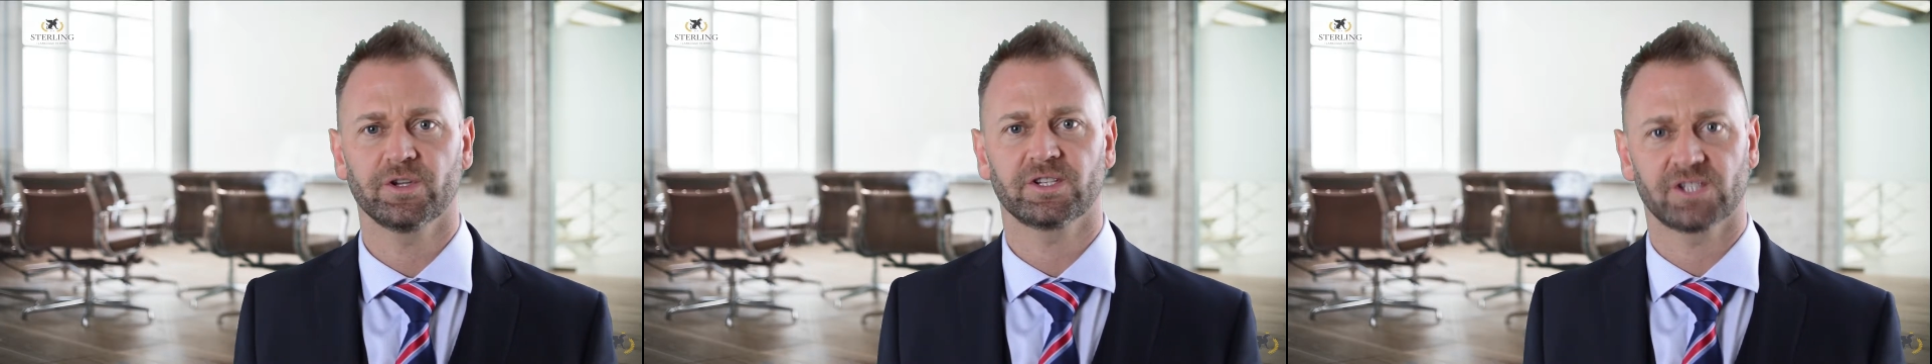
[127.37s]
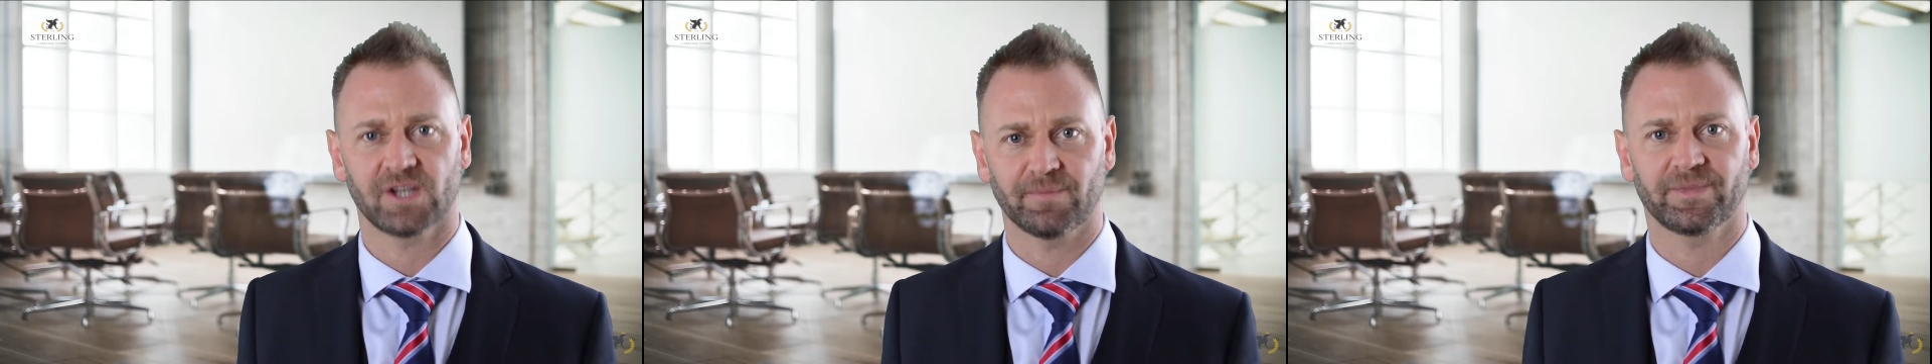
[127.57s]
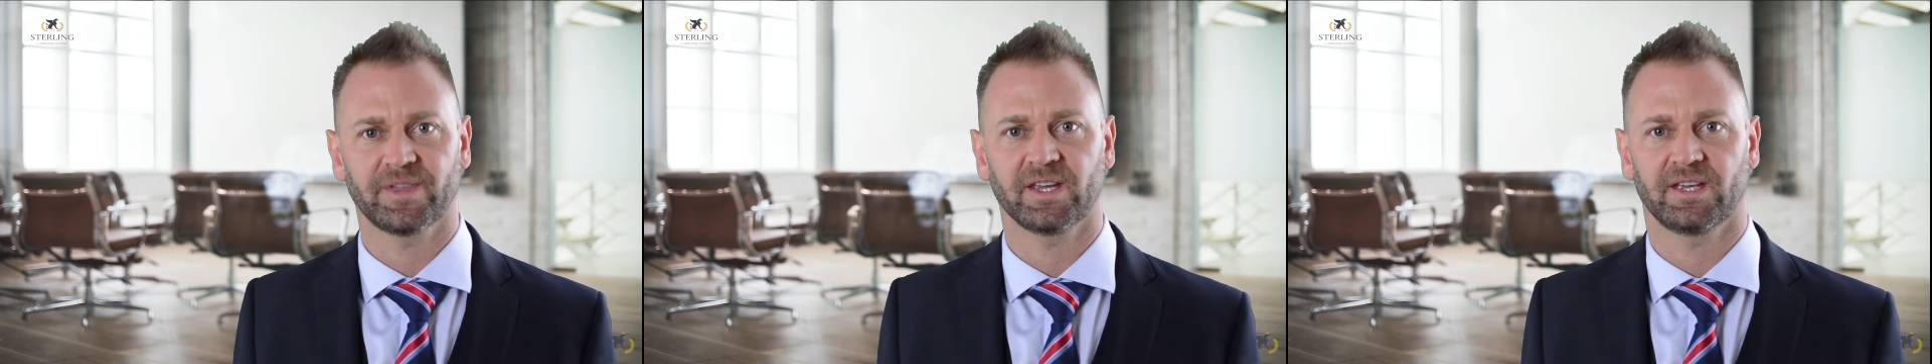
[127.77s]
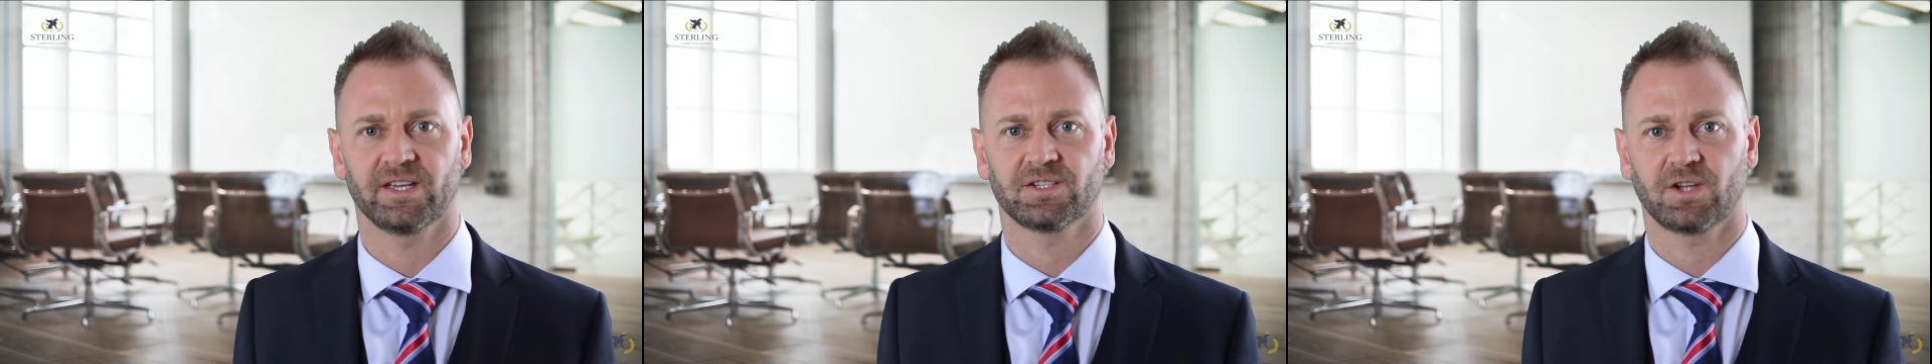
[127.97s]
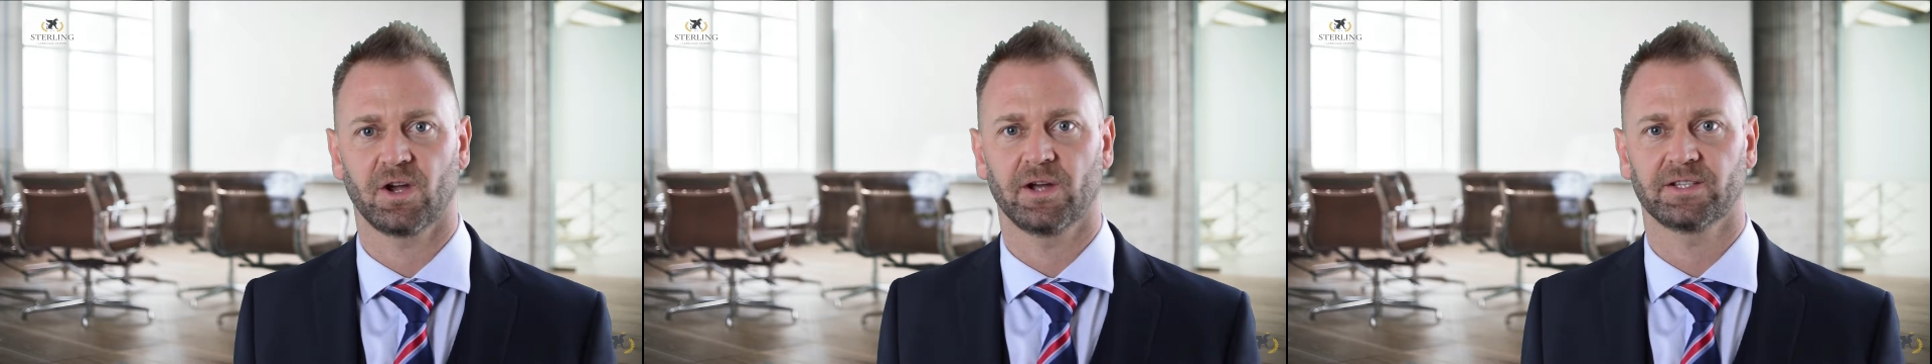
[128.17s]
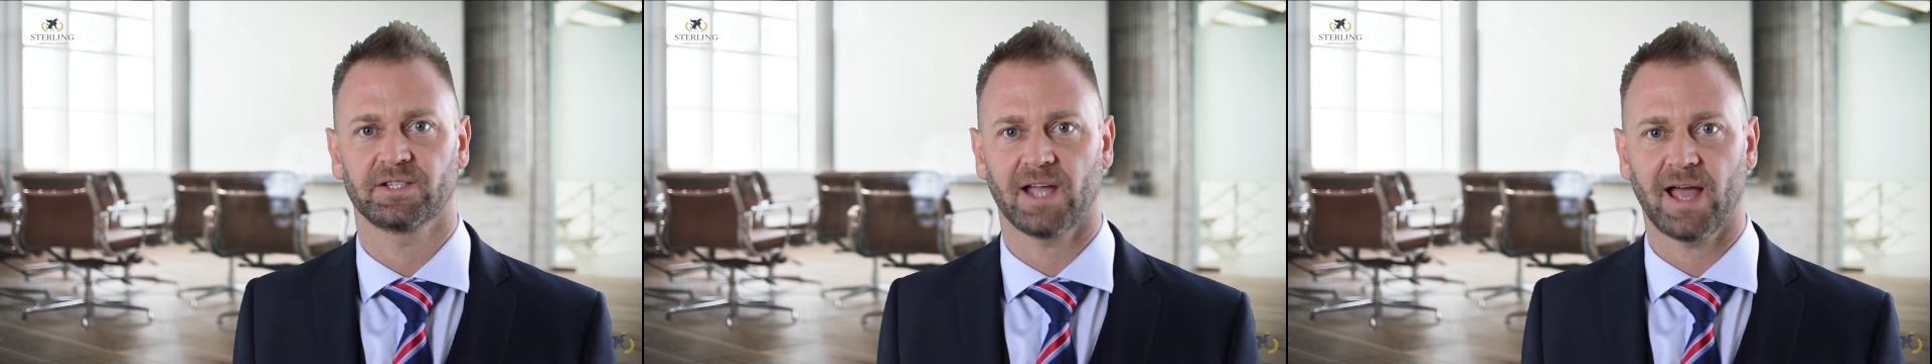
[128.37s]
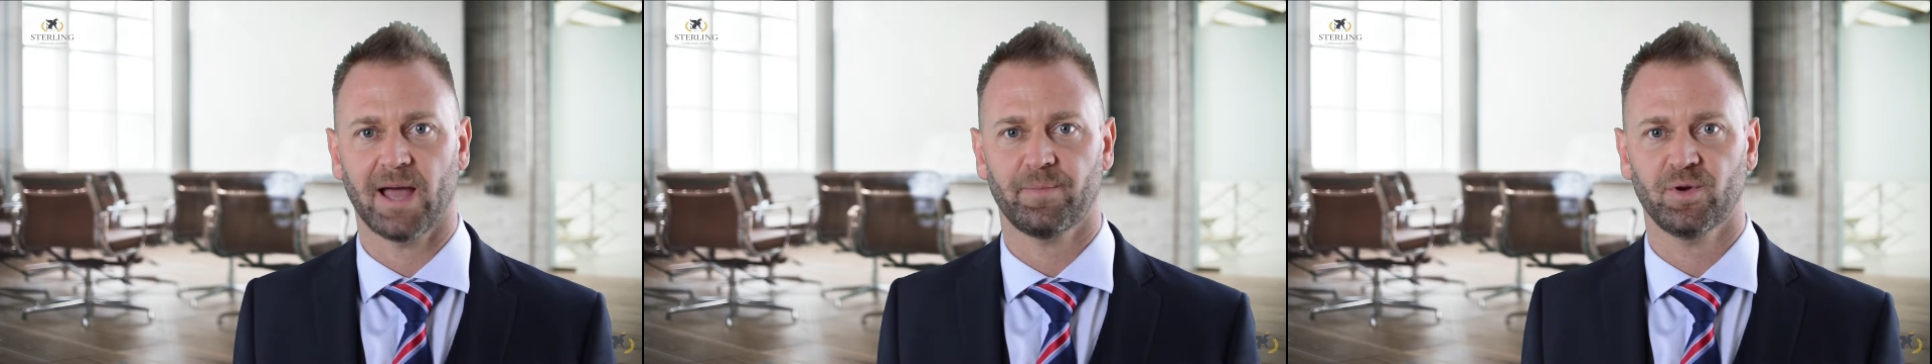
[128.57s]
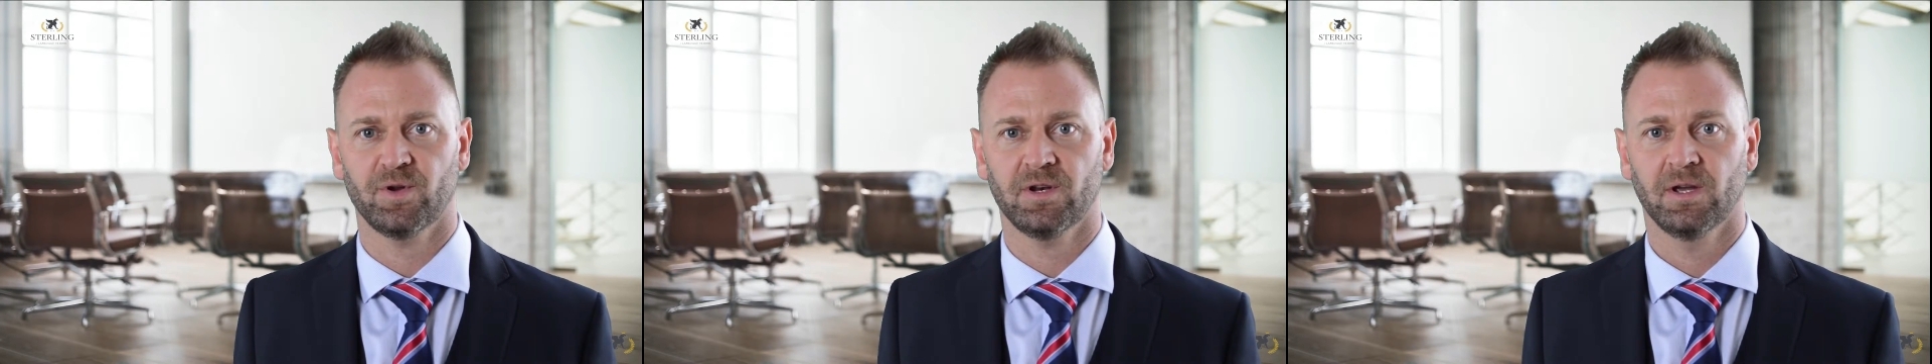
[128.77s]
something is going to
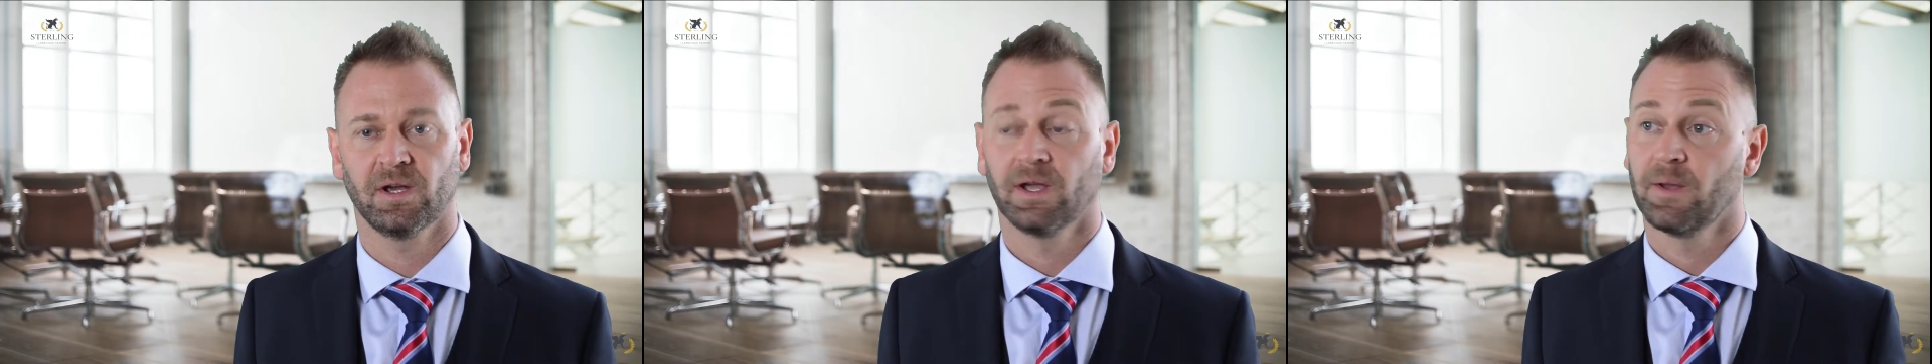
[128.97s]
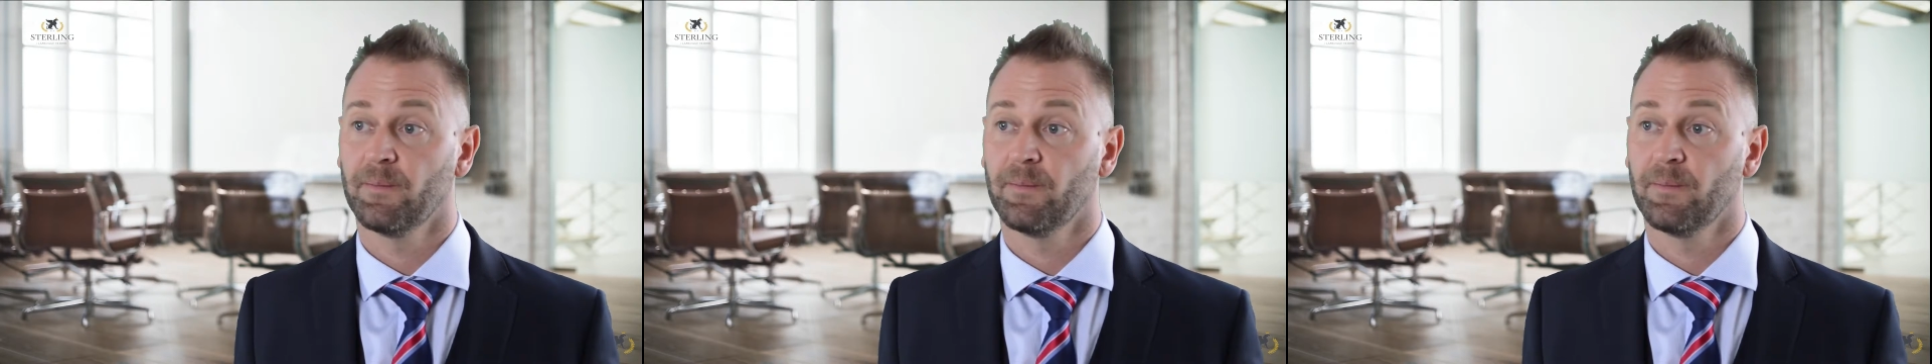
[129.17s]
happen,